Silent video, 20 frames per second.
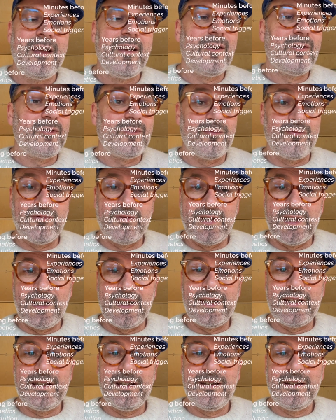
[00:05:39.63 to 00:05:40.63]
It's a
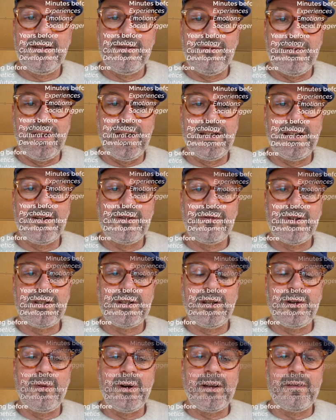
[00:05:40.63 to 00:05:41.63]
really, really
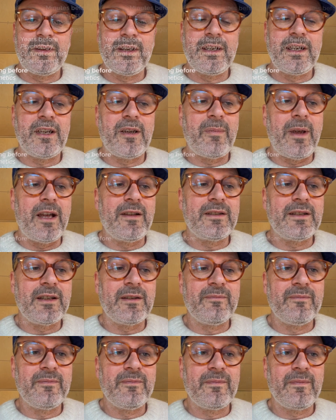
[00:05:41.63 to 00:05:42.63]
interesting way of thinking about it.
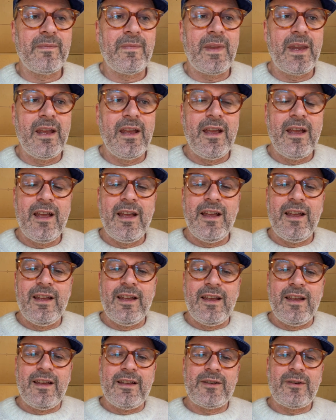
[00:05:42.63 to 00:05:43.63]

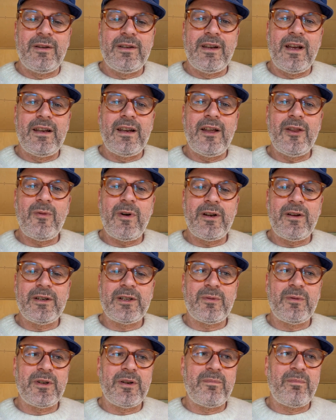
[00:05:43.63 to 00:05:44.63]
So another one I
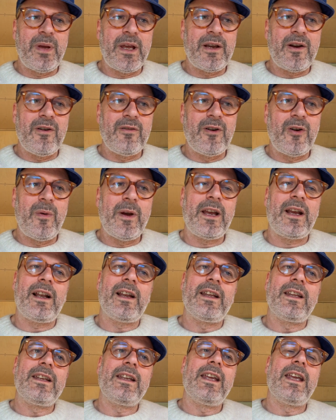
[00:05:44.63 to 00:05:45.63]
just want to pick on
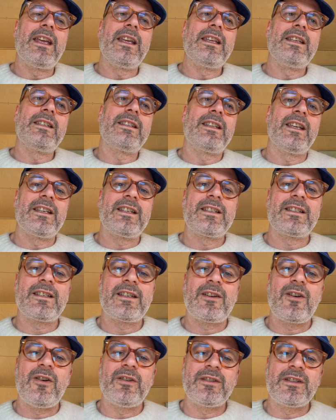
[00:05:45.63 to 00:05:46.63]
quickly is this
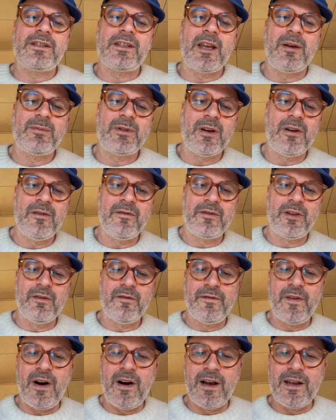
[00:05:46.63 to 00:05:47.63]
concept of the
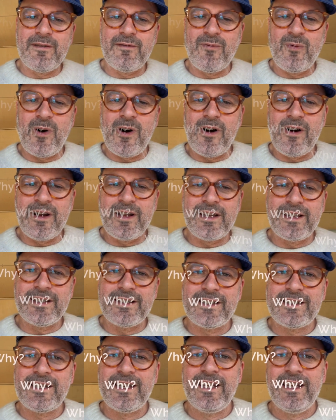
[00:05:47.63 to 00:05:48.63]
5
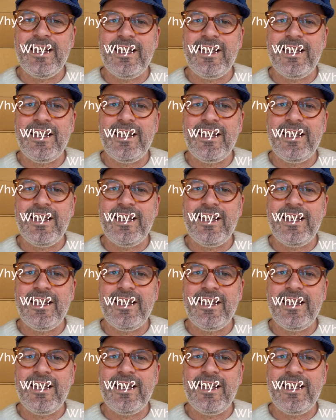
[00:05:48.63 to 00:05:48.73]
whys.